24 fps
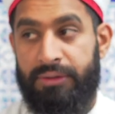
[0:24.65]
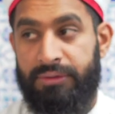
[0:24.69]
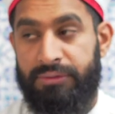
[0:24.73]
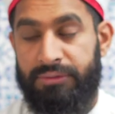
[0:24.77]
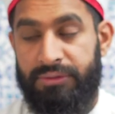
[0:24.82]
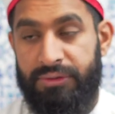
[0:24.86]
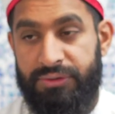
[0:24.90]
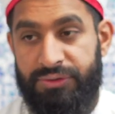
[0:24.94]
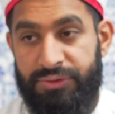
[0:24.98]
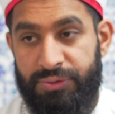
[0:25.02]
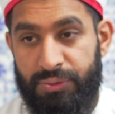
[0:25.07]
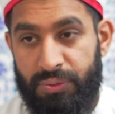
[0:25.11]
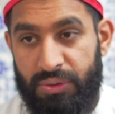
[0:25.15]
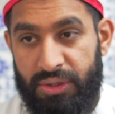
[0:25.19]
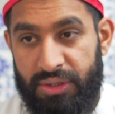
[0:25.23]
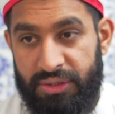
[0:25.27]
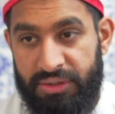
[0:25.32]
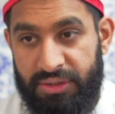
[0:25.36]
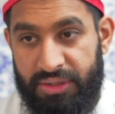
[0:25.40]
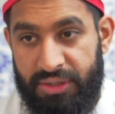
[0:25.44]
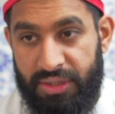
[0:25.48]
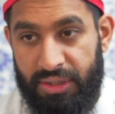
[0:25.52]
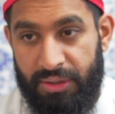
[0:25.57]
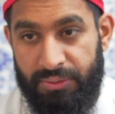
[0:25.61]
the jewel
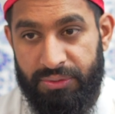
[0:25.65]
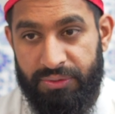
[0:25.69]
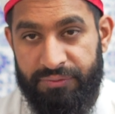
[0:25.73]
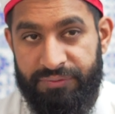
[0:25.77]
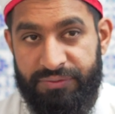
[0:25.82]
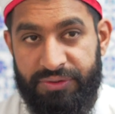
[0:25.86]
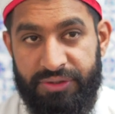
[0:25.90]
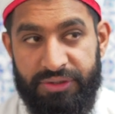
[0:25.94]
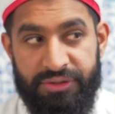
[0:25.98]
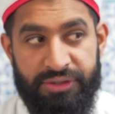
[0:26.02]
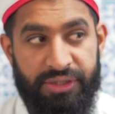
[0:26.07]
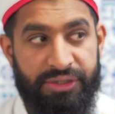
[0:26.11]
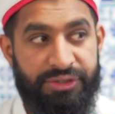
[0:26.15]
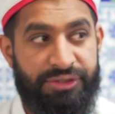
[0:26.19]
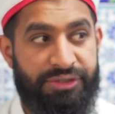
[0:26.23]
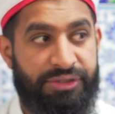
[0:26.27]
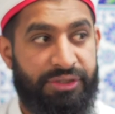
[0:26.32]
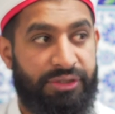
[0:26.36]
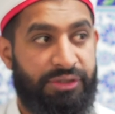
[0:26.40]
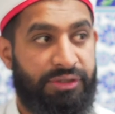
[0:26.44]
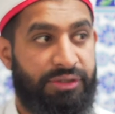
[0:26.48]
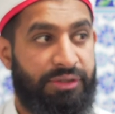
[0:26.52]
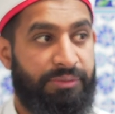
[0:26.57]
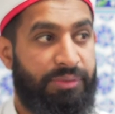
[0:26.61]
and crown of
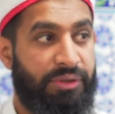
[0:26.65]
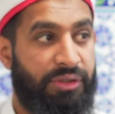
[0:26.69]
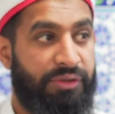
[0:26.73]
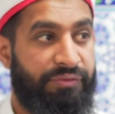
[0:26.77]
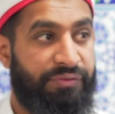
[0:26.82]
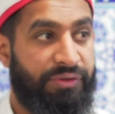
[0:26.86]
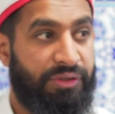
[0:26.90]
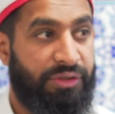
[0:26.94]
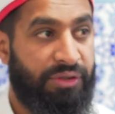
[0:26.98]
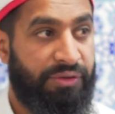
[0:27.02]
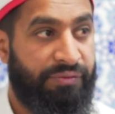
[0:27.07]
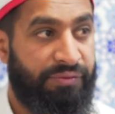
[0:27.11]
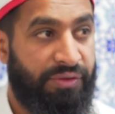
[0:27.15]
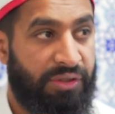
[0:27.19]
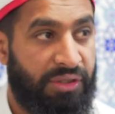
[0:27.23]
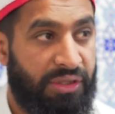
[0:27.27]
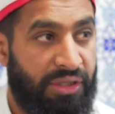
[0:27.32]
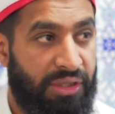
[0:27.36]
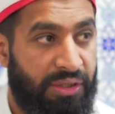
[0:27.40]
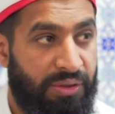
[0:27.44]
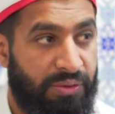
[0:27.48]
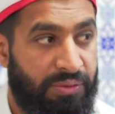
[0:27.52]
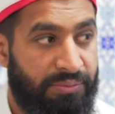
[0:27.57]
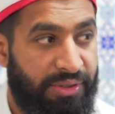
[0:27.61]
creation, the beloved of
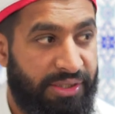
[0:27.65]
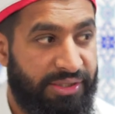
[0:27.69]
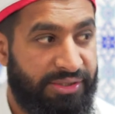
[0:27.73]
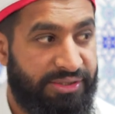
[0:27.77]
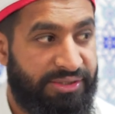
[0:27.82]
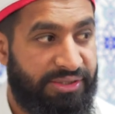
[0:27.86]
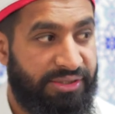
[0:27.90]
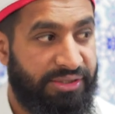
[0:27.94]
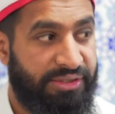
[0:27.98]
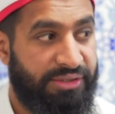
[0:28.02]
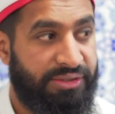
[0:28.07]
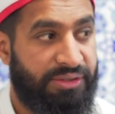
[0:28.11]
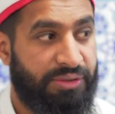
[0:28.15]
Allah Almighty,